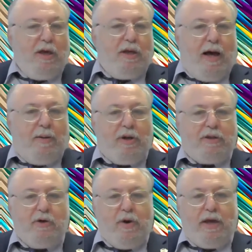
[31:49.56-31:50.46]
Now I'm going to
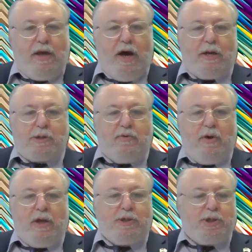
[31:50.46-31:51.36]
do a uh,
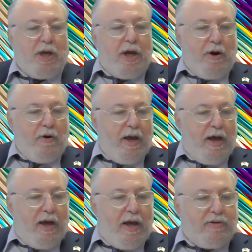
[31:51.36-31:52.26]
screen share
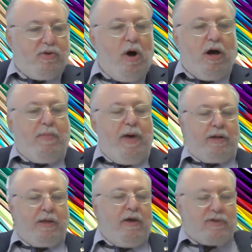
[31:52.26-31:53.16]
and, and talk about
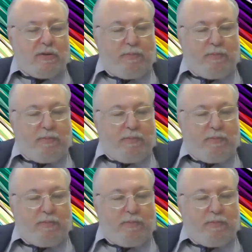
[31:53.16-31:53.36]
and give some